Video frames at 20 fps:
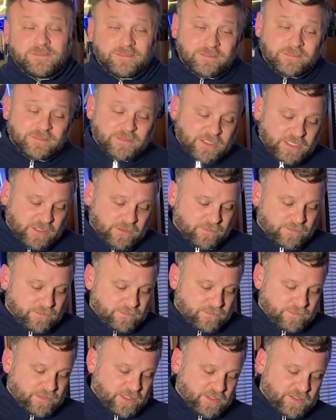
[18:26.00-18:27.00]
So
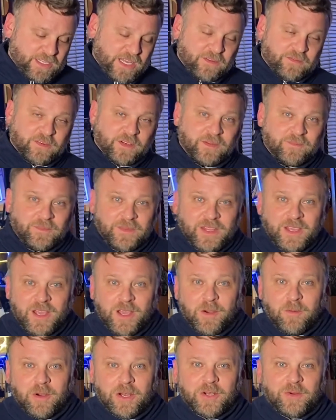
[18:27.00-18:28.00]
there's that front.
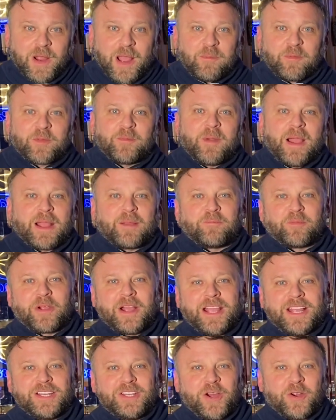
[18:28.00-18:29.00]
Want to wrap with Mike
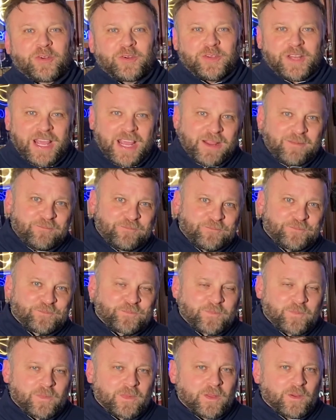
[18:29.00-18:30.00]
Brey and Notre Dame.
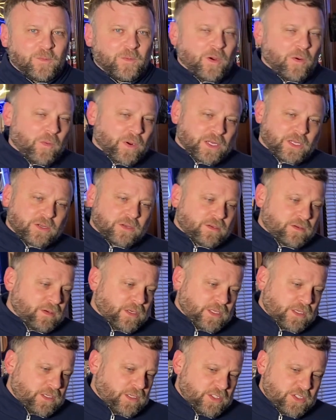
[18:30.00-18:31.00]
What
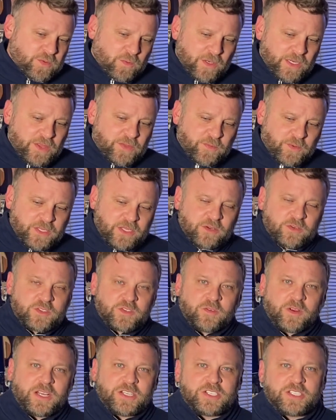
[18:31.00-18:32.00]
a good 23-year
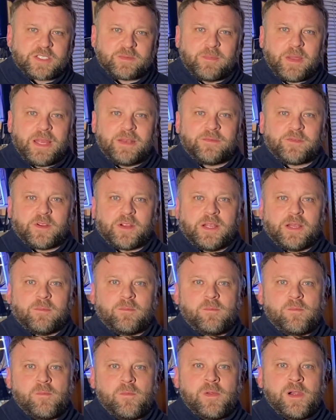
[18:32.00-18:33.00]
stretch it's been for him.
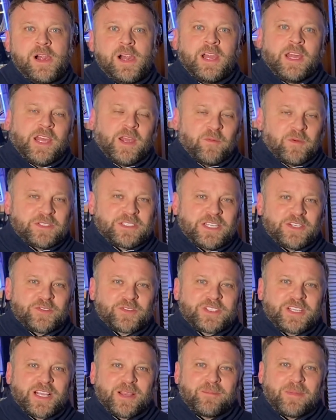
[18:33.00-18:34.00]
And what's
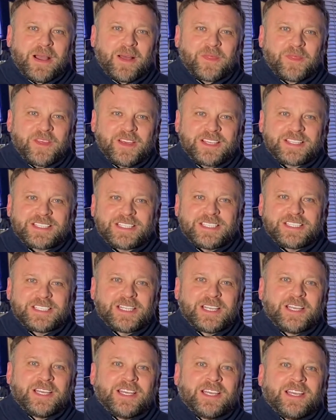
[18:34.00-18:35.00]
interesting about this is
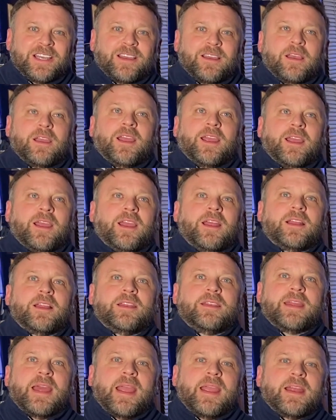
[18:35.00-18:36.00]
in a
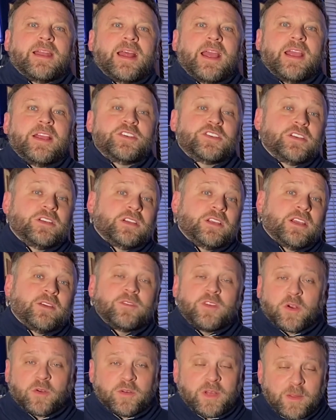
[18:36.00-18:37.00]
day and age, and you give
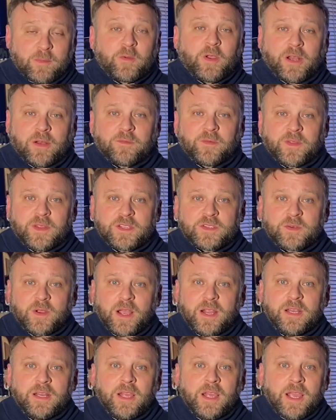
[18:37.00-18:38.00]
Notre Dame credit for this,
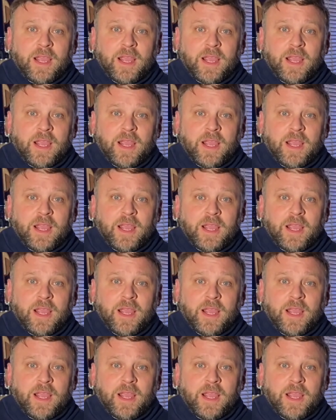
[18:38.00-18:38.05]
right?